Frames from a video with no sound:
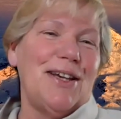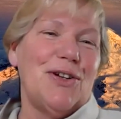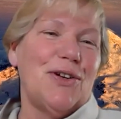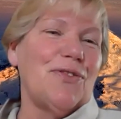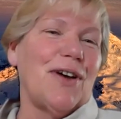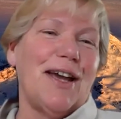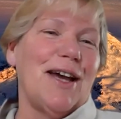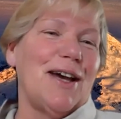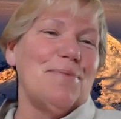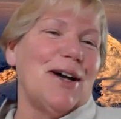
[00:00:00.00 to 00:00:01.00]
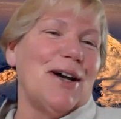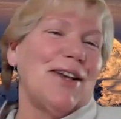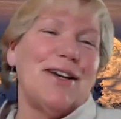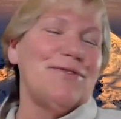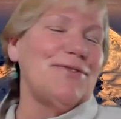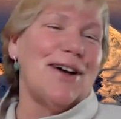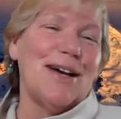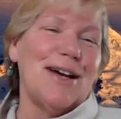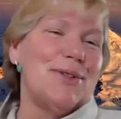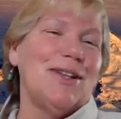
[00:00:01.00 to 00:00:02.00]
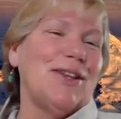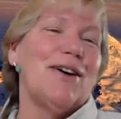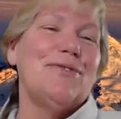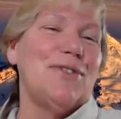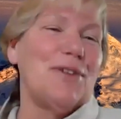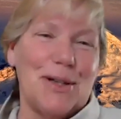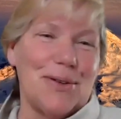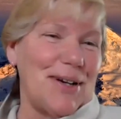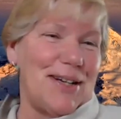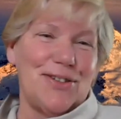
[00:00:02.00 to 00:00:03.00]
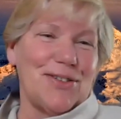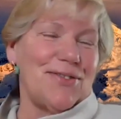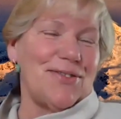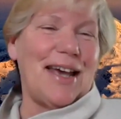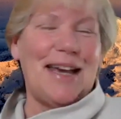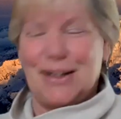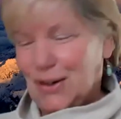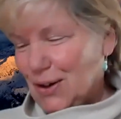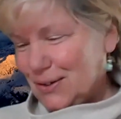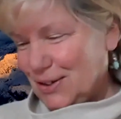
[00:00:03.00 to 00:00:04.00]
you know, if I had my life, I would love to be a ranger. If I had it all.